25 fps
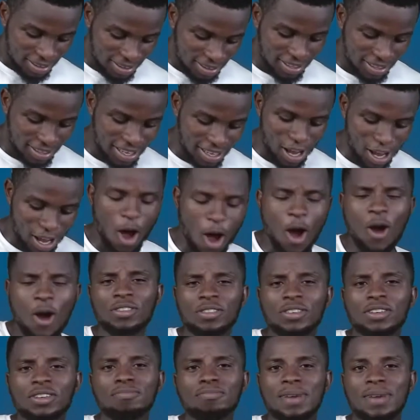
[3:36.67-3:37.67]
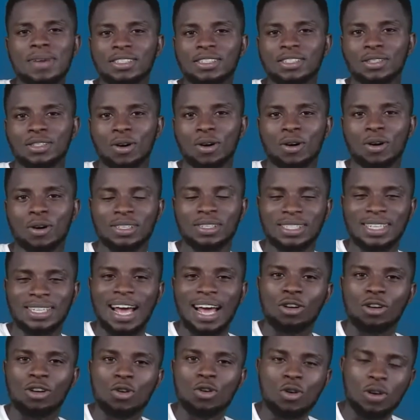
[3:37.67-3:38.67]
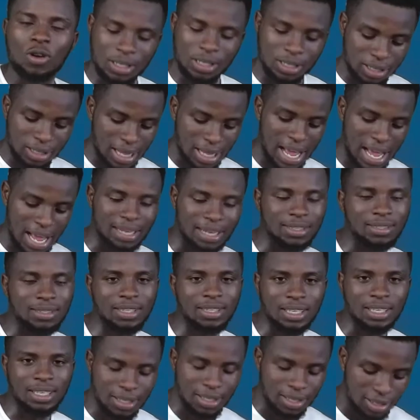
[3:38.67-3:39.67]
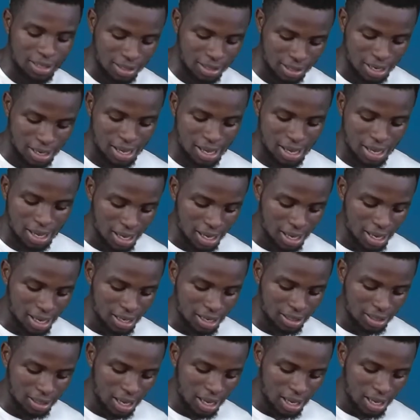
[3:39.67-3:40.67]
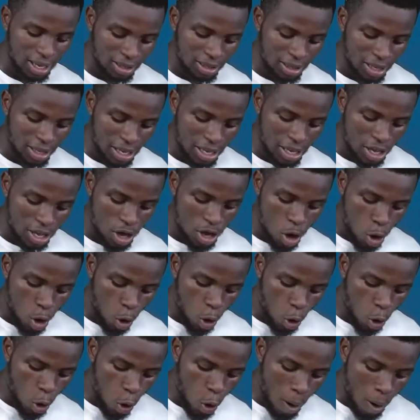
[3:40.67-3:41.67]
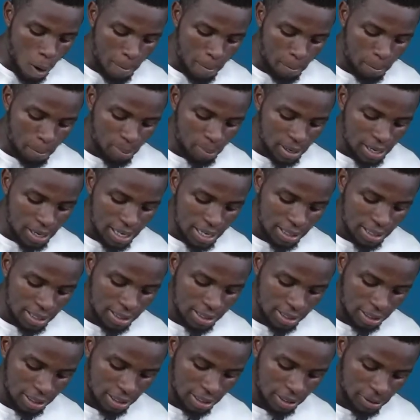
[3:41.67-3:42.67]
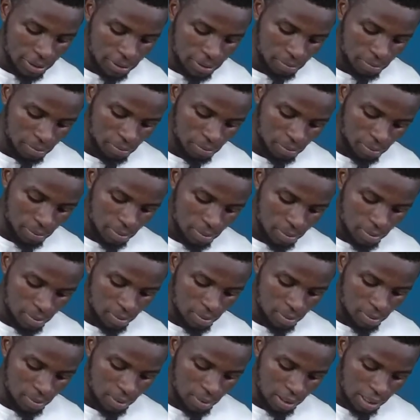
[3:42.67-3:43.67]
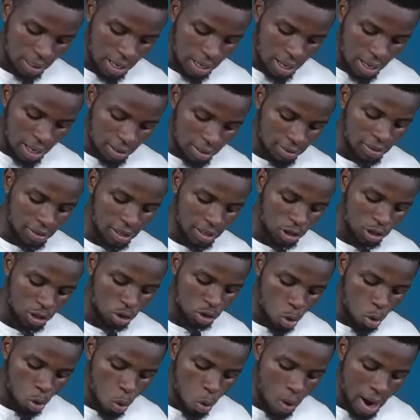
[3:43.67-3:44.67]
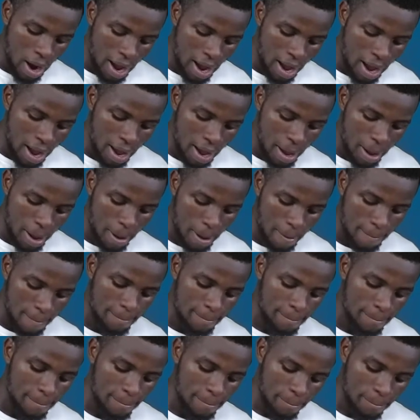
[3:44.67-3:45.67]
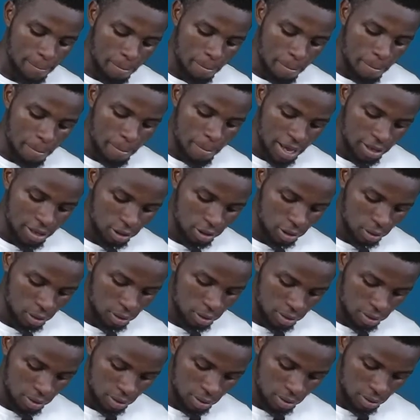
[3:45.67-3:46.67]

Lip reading: The other method that looks like this is the completing the square method.